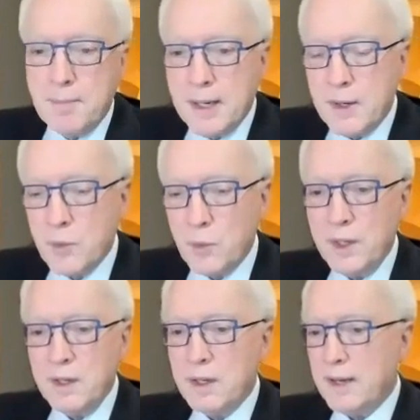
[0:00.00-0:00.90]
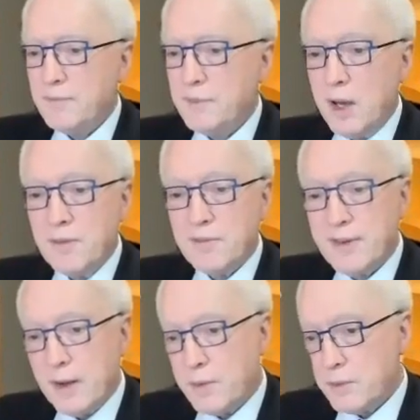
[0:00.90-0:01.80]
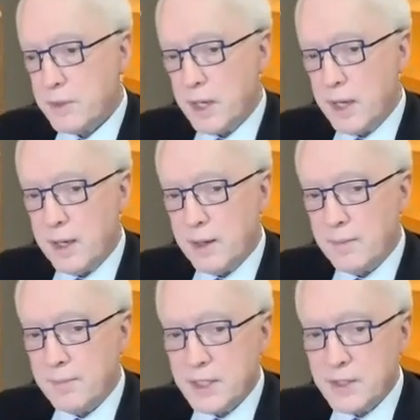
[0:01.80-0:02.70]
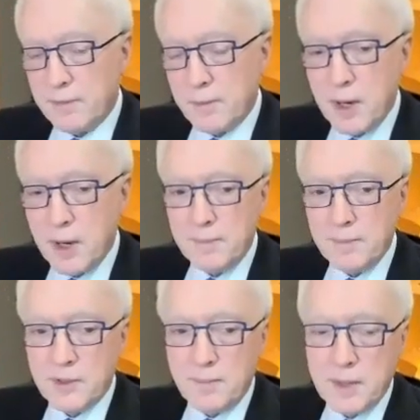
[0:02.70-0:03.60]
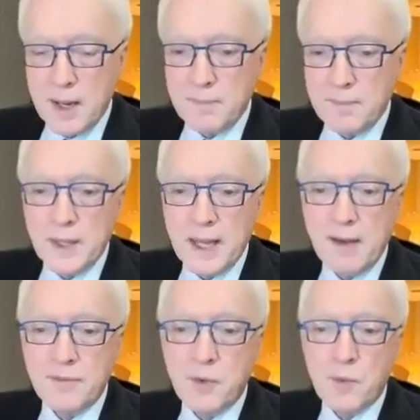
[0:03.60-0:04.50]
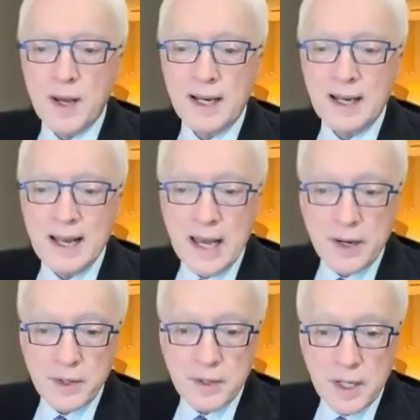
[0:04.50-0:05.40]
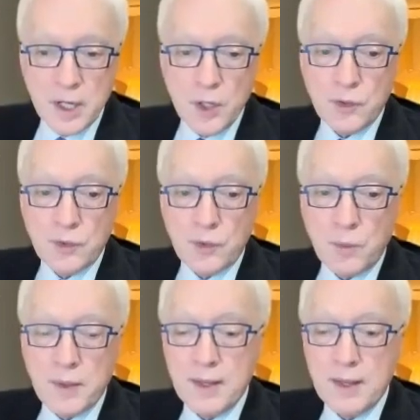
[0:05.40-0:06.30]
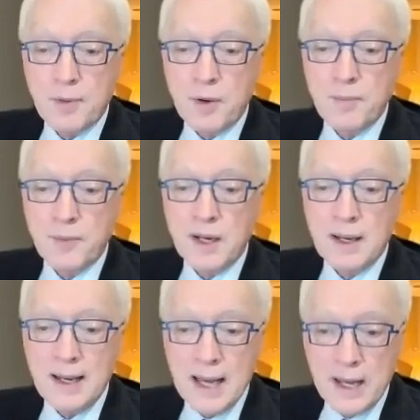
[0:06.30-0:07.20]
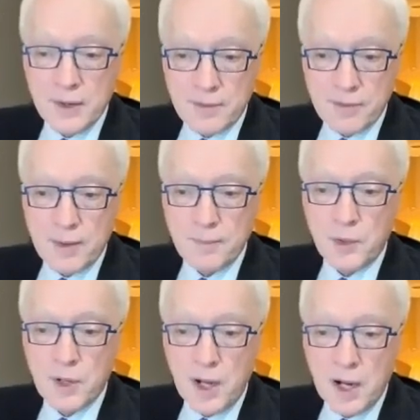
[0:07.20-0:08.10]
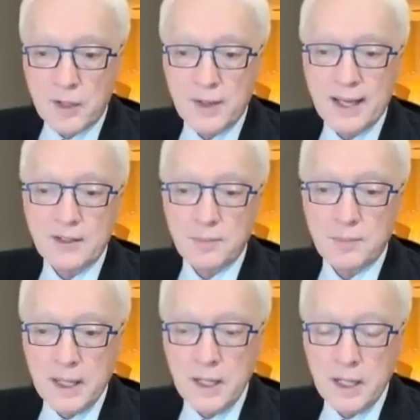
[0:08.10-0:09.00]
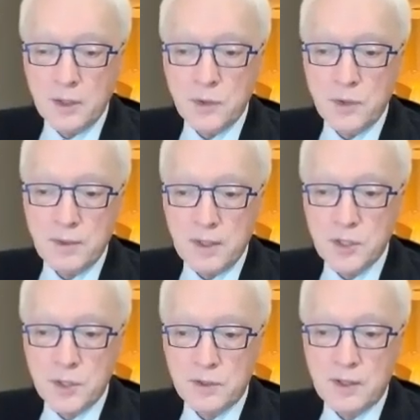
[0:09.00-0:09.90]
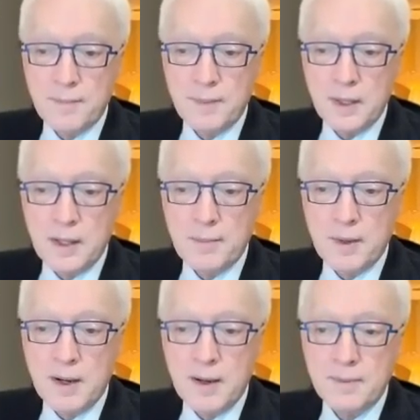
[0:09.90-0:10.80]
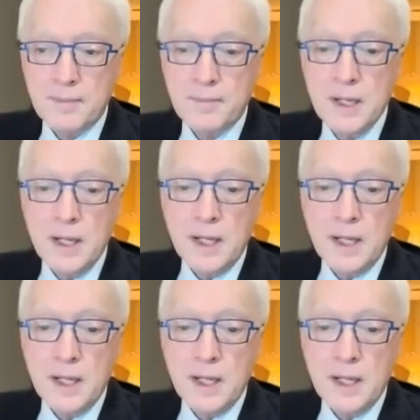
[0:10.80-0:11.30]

but we have not found much of a problem. Sometimes we have to write a letter. So with the appropriate letter from your doctor explaining to the insurance company the problem,